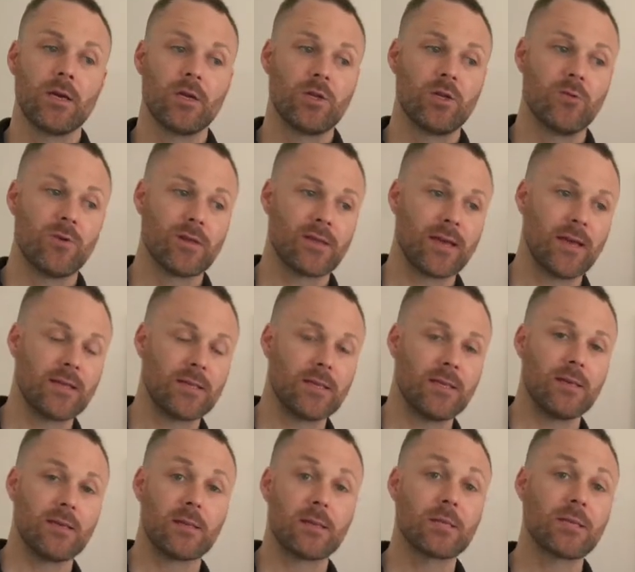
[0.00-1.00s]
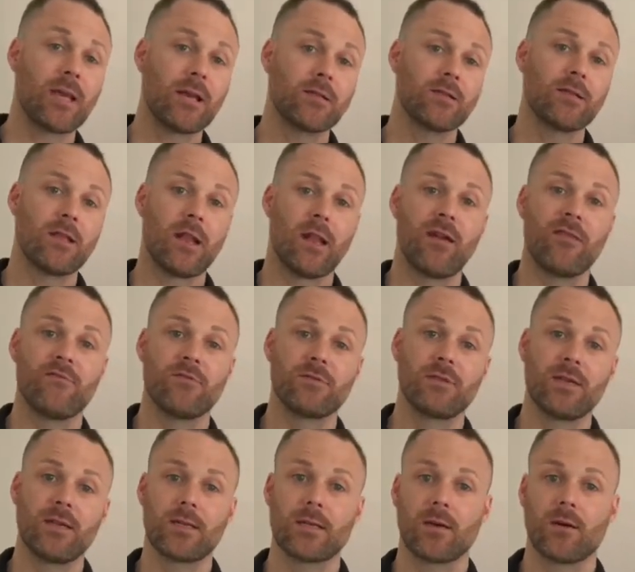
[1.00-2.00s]
doing that cellular level
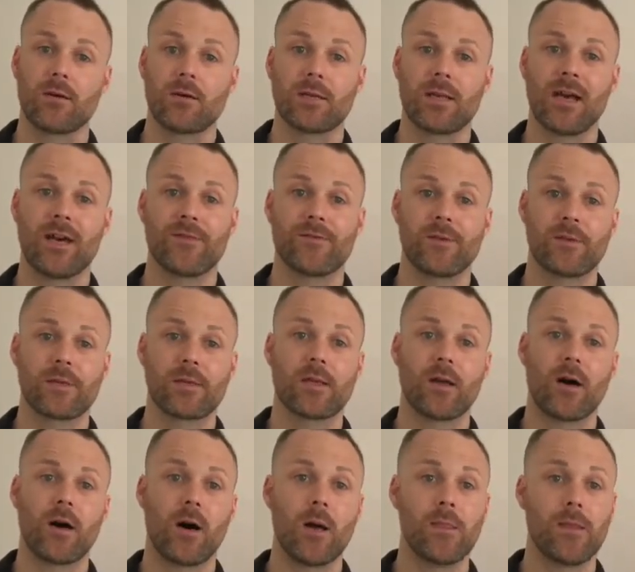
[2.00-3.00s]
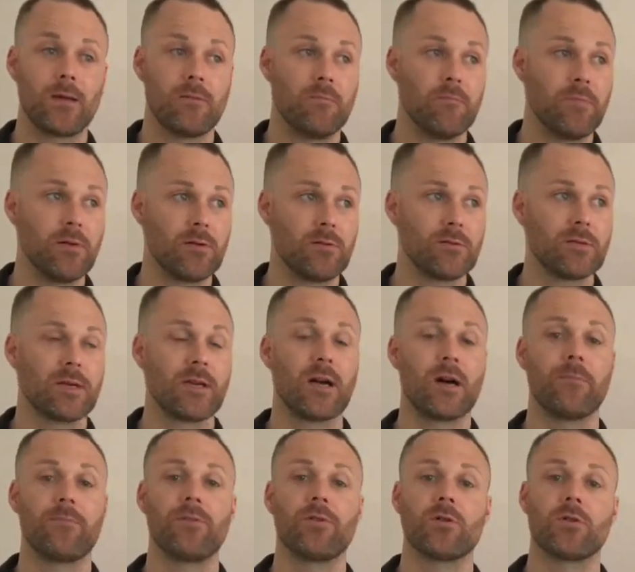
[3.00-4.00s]
detox at the start and then building
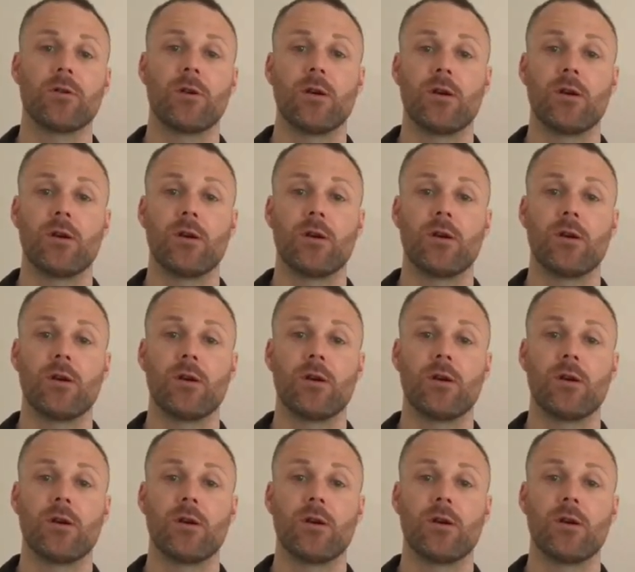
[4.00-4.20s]
up your